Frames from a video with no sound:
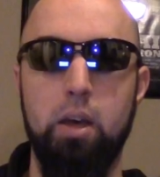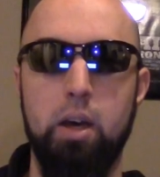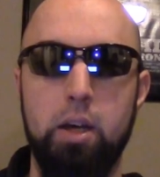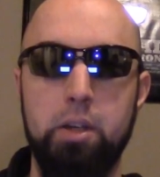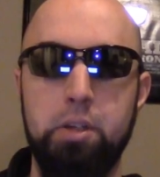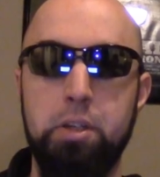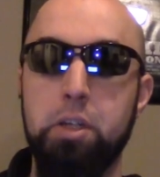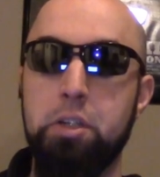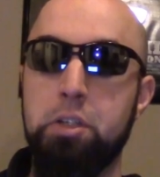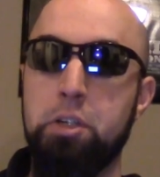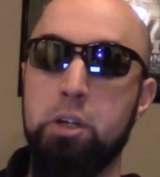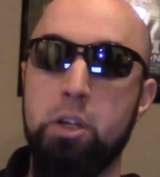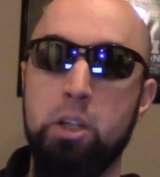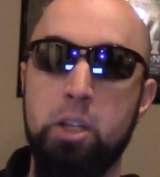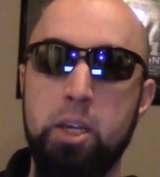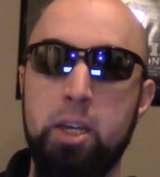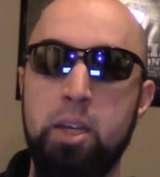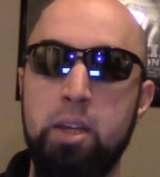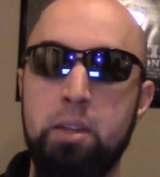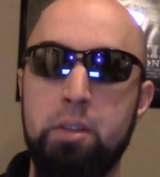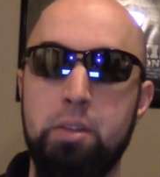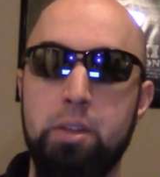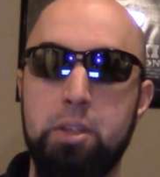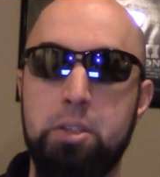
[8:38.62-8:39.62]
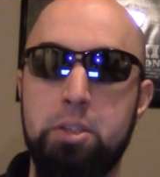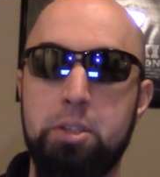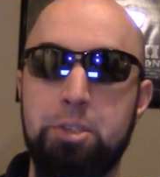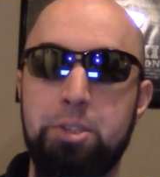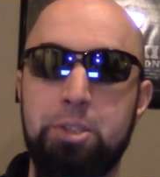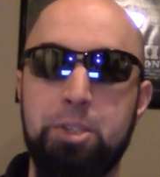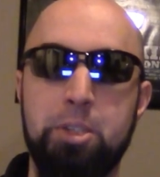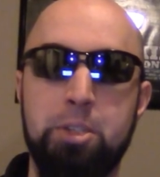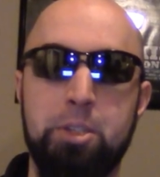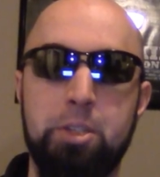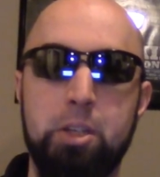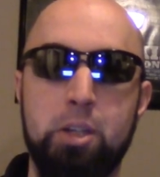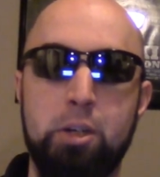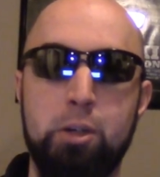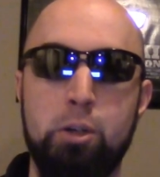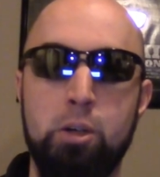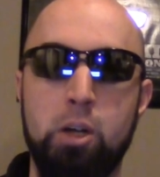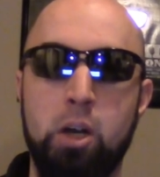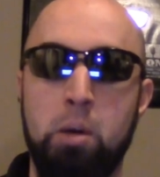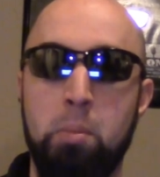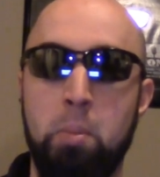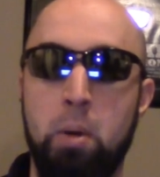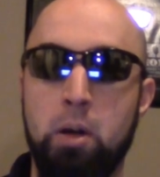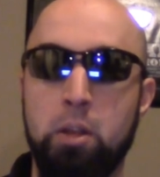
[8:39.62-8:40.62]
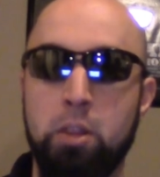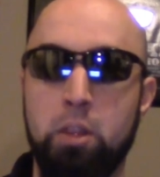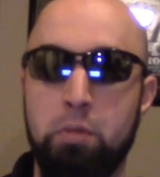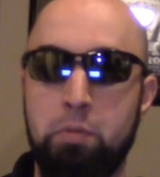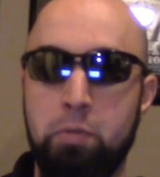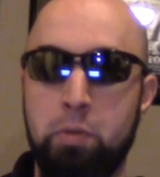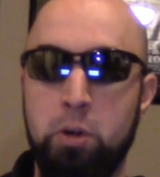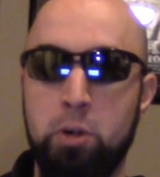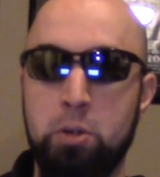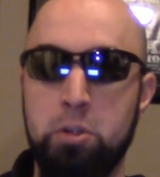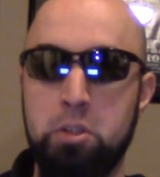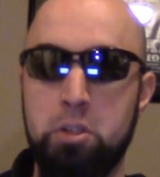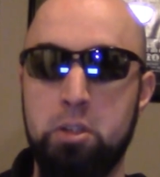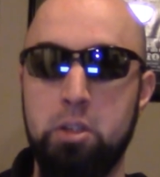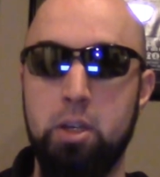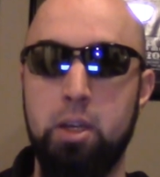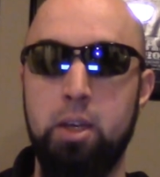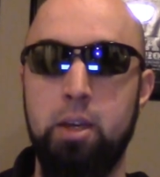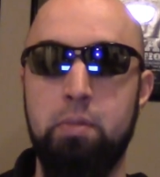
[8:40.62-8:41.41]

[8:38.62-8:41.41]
Additionally, this is considered among the first,